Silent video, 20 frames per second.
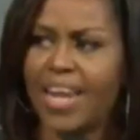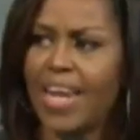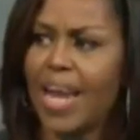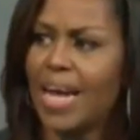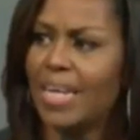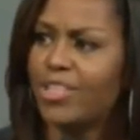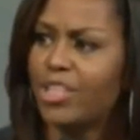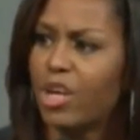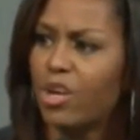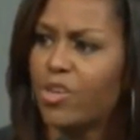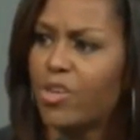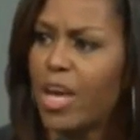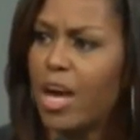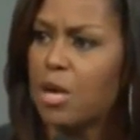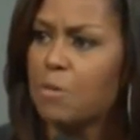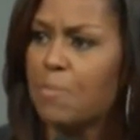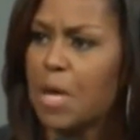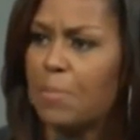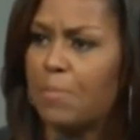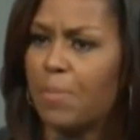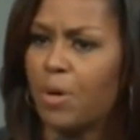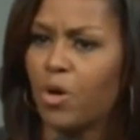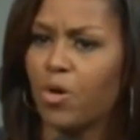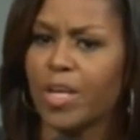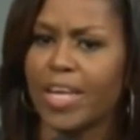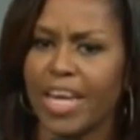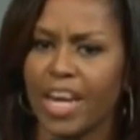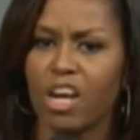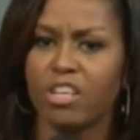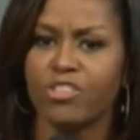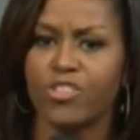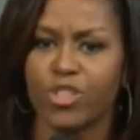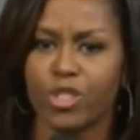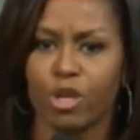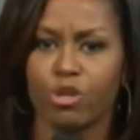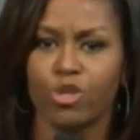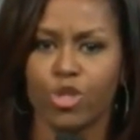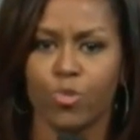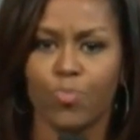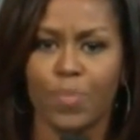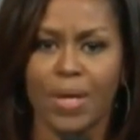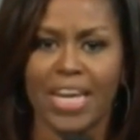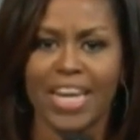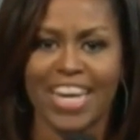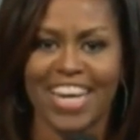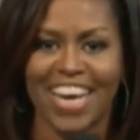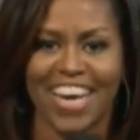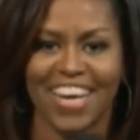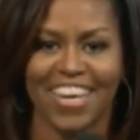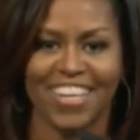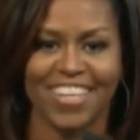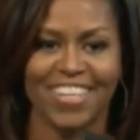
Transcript: not so young people, get on social media.